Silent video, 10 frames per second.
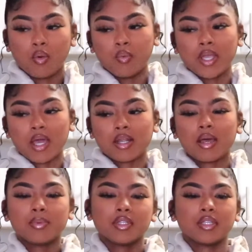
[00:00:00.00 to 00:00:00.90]
we got a
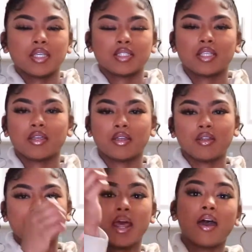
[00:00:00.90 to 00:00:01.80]
couple of things
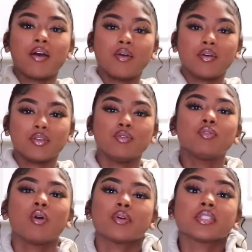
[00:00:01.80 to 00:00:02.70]
here. Now, you
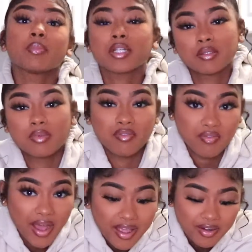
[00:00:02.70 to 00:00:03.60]
know it's about to be
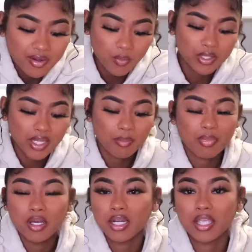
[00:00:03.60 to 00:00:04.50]
fire when they
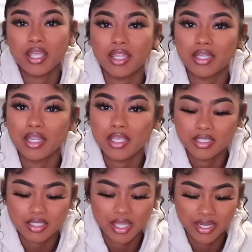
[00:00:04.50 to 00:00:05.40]
put it in
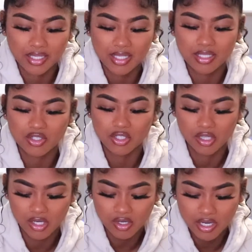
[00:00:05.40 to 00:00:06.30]
this. Like, she
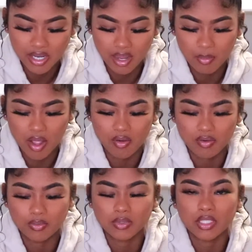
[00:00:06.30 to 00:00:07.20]
literally came
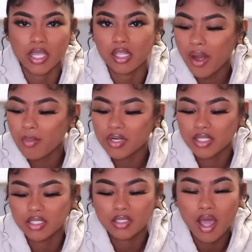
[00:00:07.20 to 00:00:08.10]
out and was like, grab one
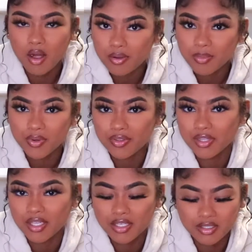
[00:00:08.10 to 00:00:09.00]
of these
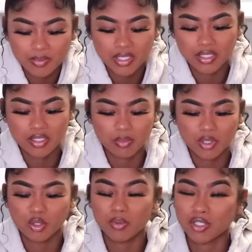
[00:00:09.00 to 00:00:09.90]
cardboard things because it's gonna
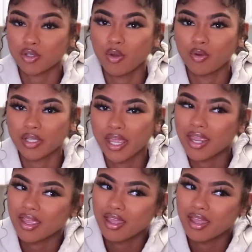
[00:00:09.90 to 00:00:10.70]
be too much to hold. Like,